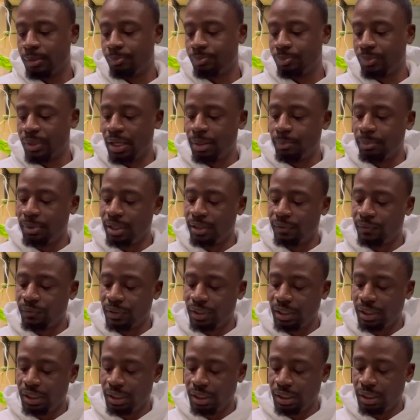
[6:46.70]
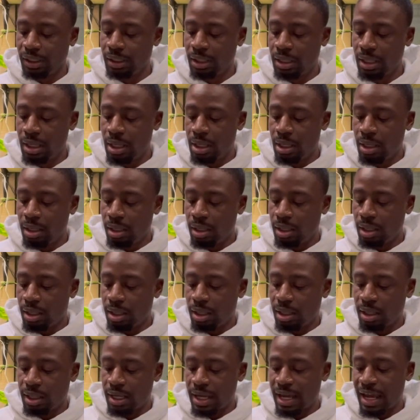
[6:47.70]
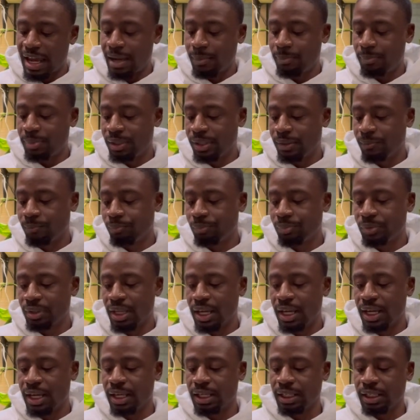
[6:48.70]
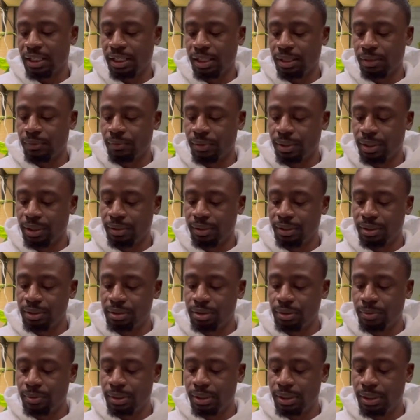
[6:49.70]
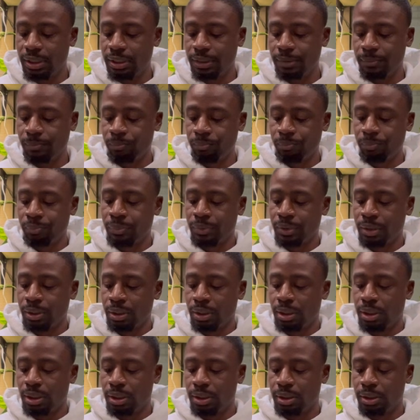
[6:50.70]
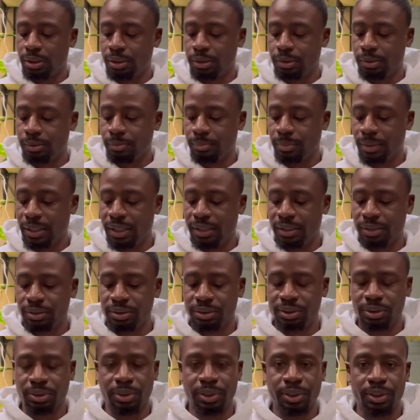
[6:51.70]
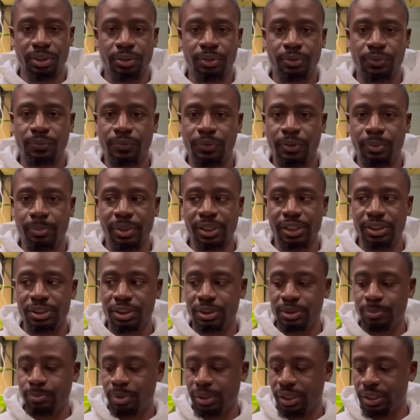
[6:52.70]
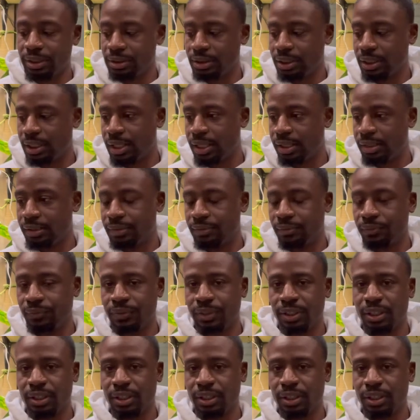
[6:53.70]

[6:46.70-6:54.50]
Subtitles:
I'm definitely happy at getting rid of this or whatnot. I know soil for me just brings a lot of